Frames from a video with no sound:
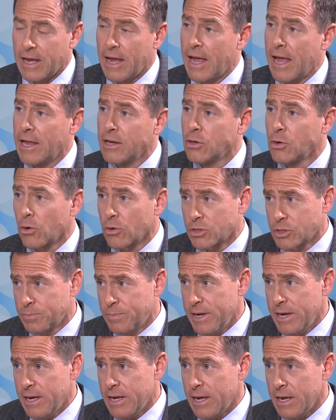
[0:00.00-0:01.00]
And you're
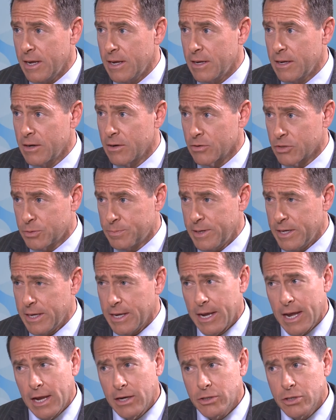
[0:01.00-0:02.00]

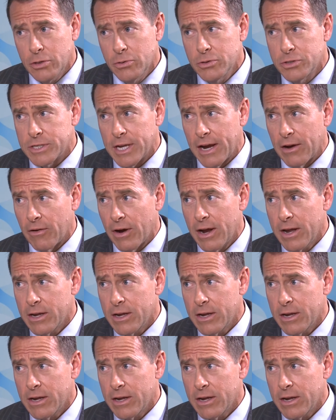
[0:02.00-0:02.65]
speaking on Tuesday, right?